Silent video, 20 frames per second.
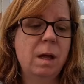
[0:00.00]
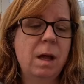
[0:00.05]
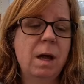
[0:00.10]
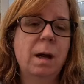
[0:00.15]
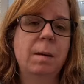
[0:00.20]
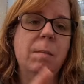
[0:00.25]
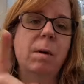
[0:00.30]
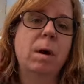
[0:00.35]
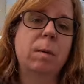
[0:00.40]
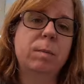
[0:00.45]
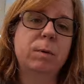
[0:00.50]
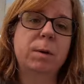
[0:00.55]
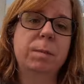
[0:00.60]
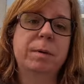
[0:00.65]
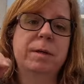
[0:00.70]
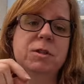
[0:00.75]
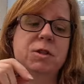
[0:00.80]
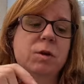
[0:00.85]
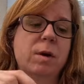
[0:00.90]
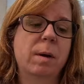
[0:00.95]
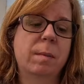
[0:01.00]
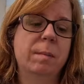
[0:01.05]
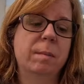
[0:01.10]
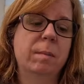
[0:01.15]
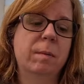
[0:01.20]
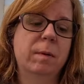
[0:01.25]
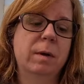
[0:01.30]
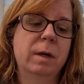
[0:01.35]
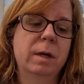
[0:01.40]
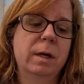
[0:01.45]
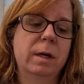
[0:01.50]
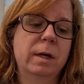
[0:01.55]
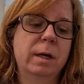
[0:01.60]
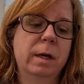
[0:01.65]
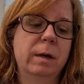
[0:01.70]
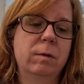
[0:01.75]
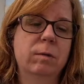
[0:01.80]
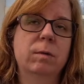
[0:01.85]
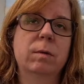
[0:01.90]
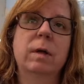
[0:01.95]
I'll put a picture up
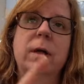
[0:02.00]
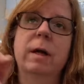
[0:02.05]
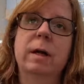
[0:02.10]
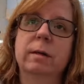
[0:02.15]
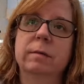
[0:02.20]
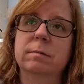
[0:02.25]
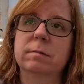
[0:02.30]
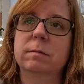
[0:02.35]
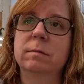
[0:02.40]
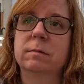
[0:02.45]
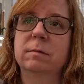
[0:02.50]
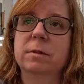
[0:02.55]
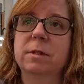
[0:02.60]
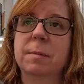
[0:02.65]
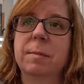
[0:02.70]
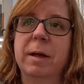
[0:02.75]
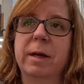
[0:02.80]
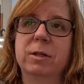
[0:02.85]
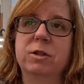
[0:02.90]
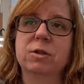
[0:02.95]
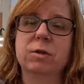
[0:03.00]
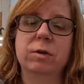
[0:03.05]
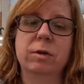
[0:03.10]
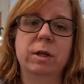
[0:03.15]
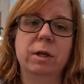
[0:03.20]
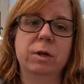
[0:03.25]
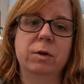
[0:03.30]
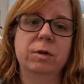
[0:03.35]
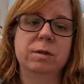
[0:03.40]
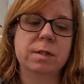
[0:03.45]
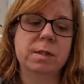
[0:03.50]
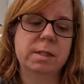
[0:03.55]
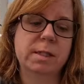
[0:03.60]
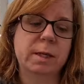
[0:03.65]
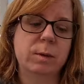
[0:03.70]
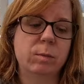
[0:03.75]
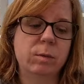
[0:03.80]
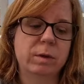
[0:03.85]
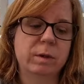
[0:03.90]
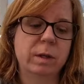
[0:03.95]
to make sure that you can
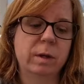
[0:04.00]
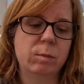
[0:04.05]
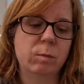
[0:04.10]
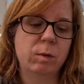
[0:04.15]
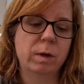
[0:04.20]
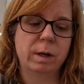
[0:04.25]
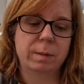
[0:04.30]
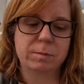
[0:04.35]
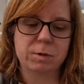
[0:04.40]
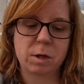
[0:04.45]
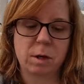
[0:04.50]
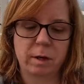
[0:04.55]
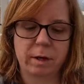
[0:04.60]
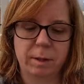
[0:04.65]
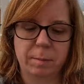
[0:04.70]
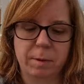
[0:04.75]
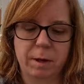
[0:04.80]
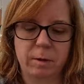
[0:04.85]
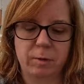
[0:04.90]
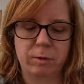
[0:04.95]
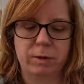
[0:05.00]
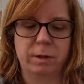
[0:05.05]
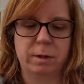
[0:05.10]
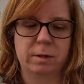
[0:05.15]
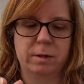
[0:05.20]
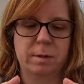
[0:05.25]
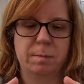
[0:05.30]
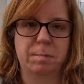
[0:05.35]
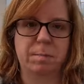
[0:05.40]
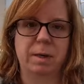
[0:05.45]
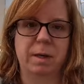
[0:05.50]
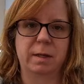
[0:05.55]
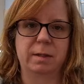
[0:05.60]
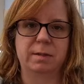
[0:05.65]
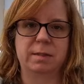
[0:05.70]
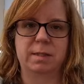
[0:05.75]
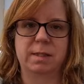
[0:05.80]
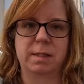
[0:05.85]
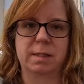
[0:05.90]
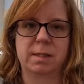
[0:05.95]
see what I'm talking about. The
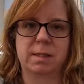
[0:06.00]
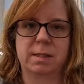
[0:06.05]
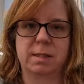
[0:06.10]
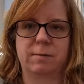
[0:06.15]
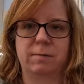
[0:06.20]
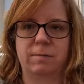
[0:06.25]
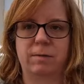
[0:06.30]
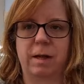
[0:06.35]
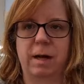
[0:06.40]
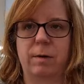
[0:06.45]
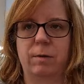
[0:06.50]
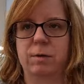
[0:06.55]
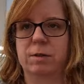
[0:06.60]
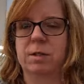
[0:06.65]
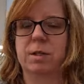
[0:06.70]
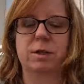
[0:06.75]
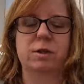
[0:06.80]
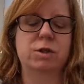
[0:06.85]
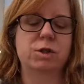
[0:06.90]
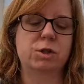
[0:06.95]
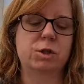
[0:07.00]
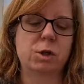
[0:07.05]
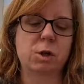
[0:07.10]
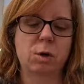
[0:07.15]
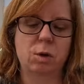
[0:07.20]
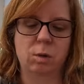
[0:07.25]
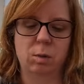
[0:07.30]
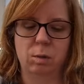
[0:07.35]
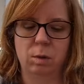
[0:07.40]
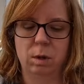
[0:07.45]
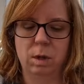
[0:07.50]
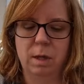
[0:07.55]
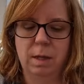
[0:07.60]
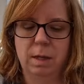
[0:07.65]
big disc flowers. They're so